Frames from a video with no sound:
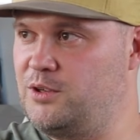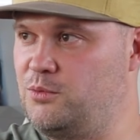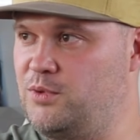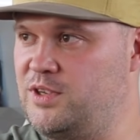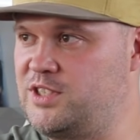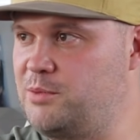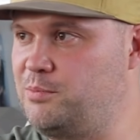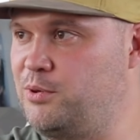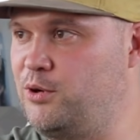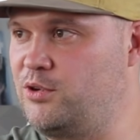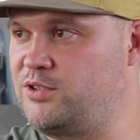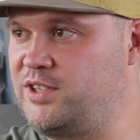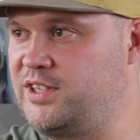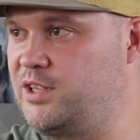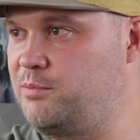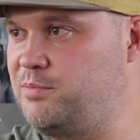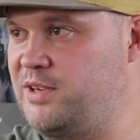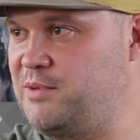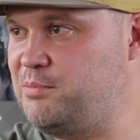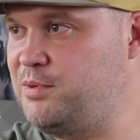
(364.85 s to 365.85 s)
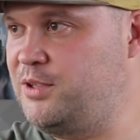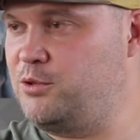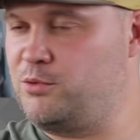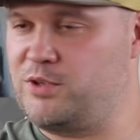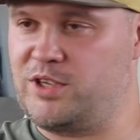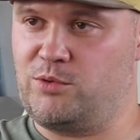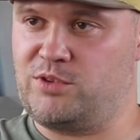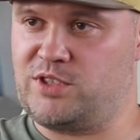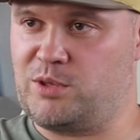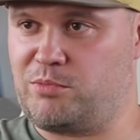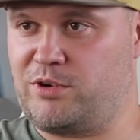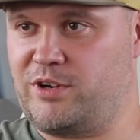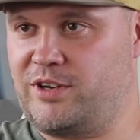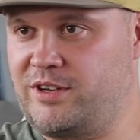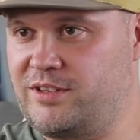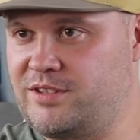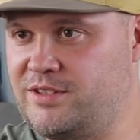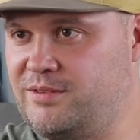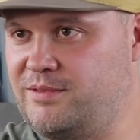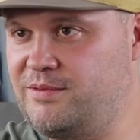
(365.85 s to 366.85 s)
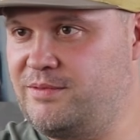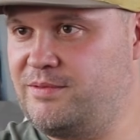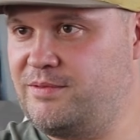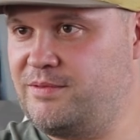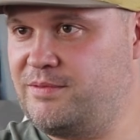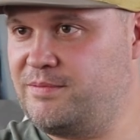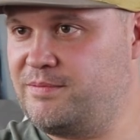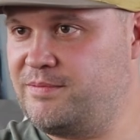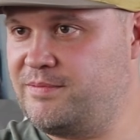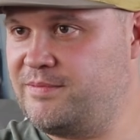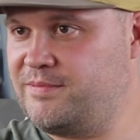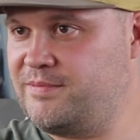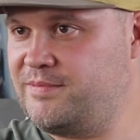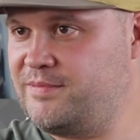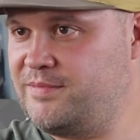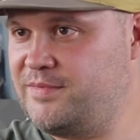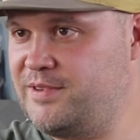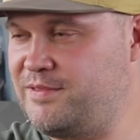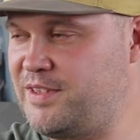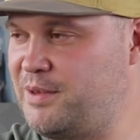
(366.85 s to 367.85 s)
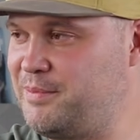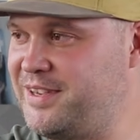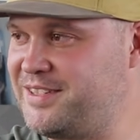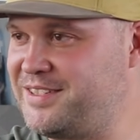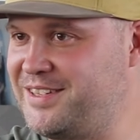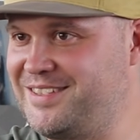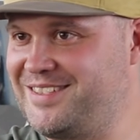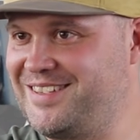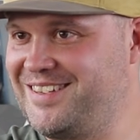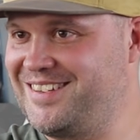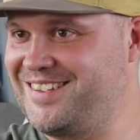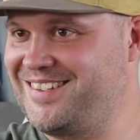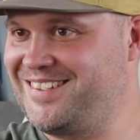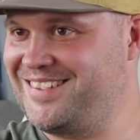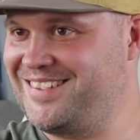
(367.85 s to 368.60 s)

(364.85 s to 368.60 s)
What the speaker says: were supporting the people who use the product. If that makes sense.